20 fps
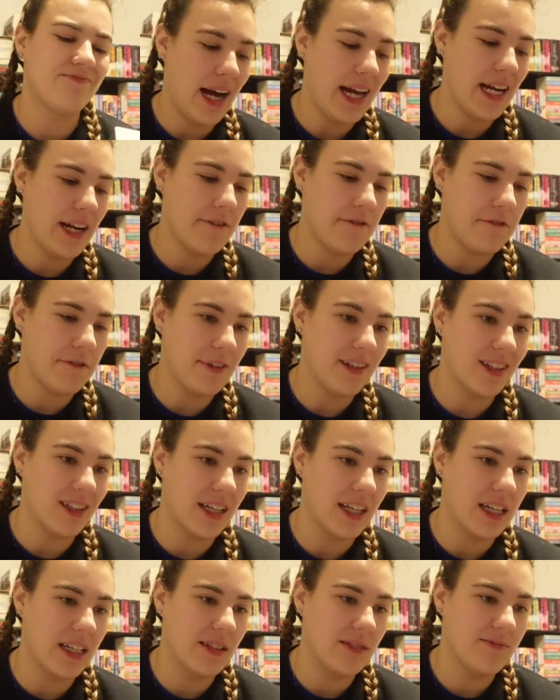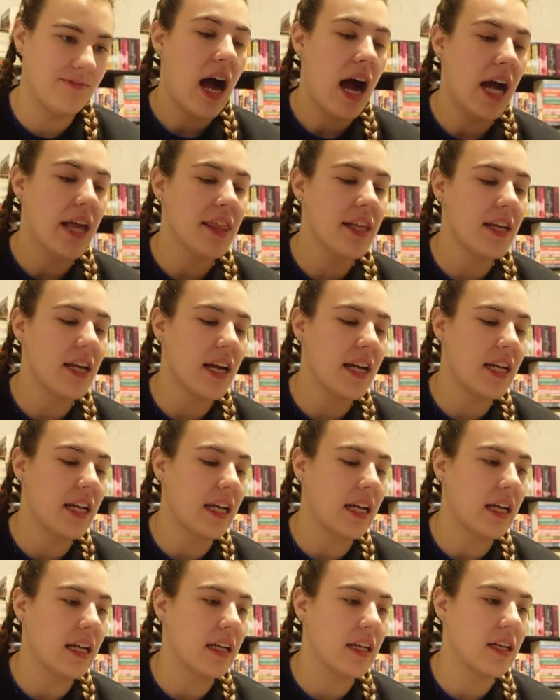didn't feel it. I think
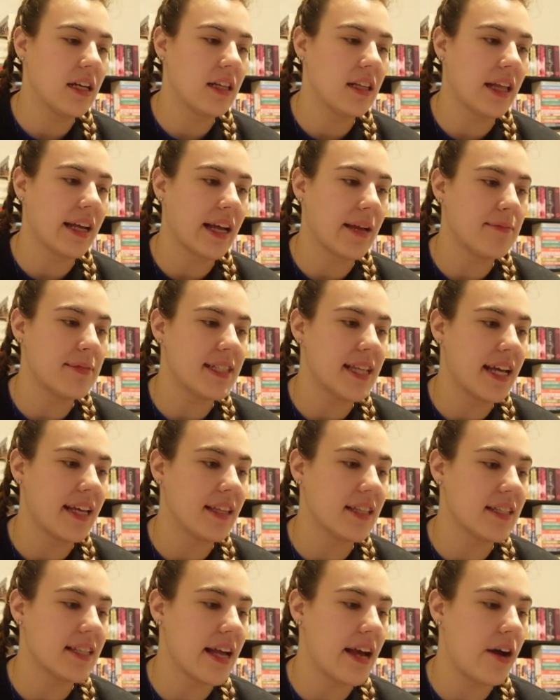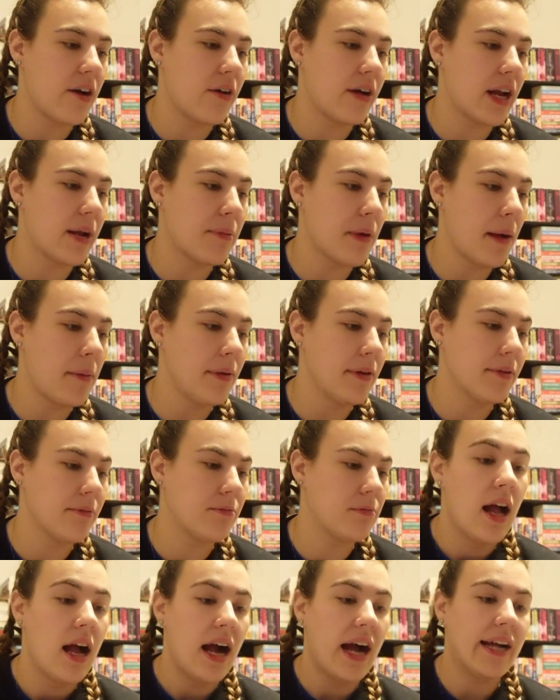I, like, am saying this now, and I
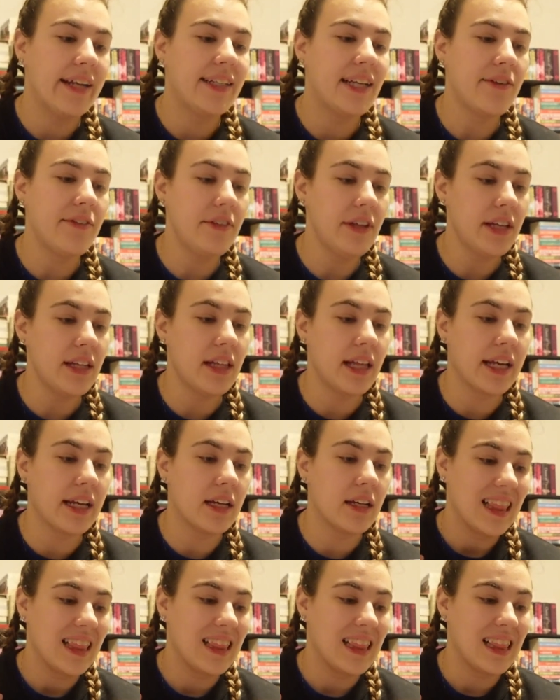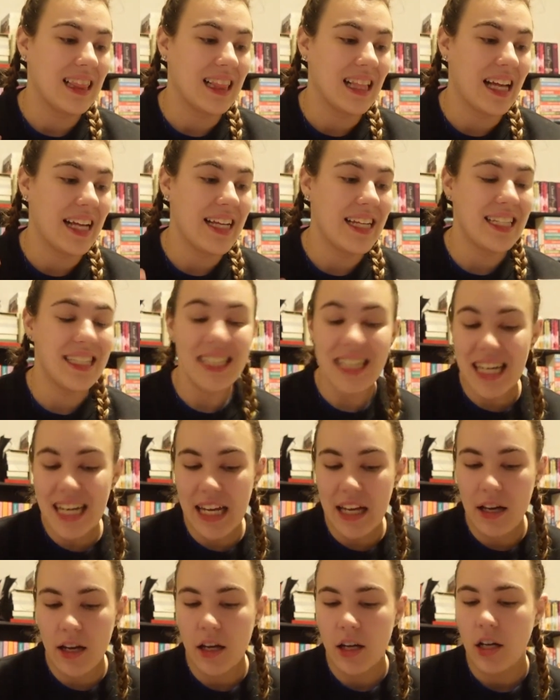definitely, like, liked
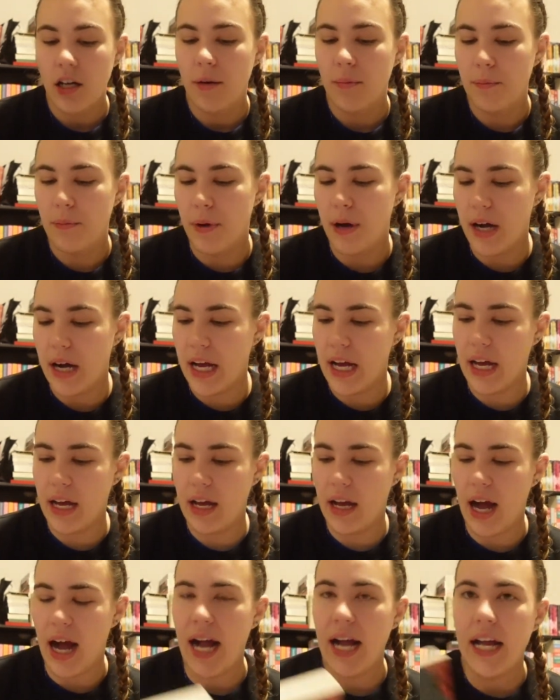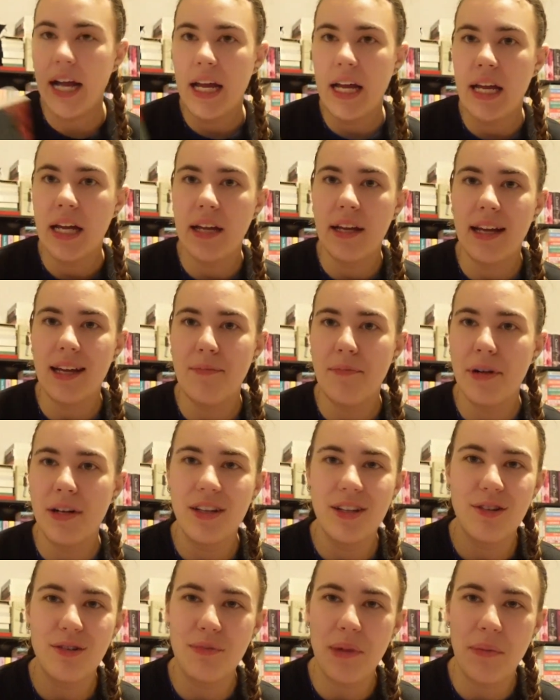it, but I can
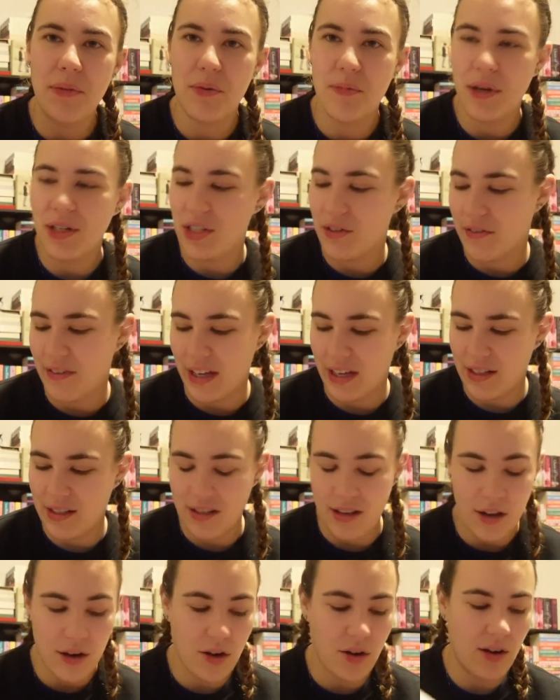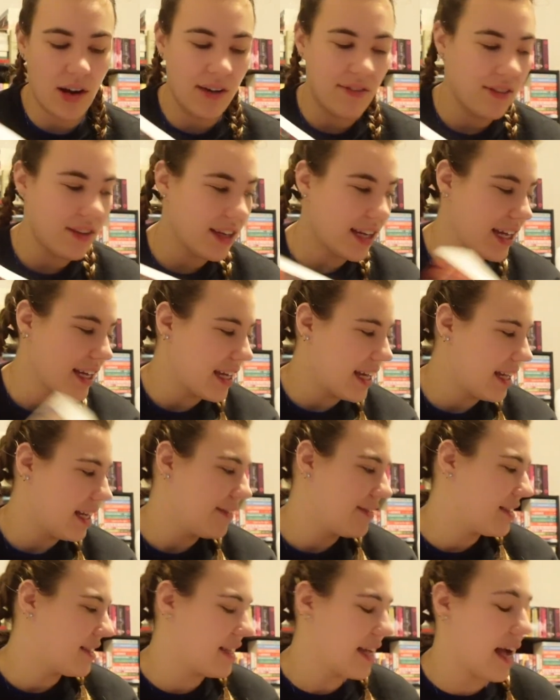barely remember much of it, so I feel like I can't
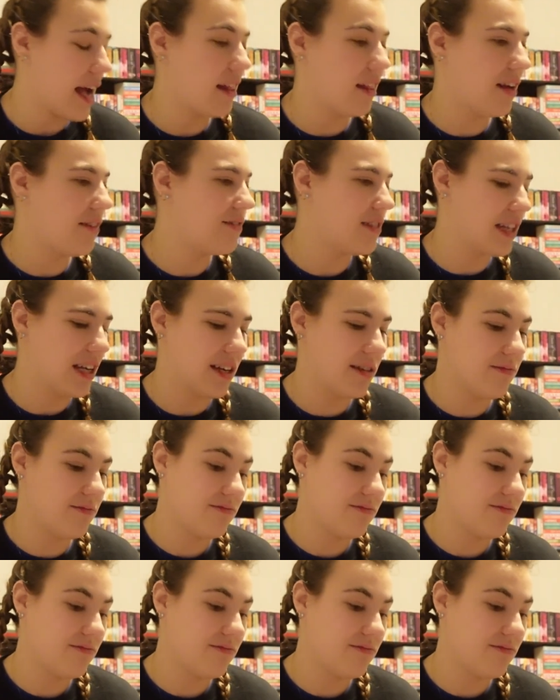even say I loved it.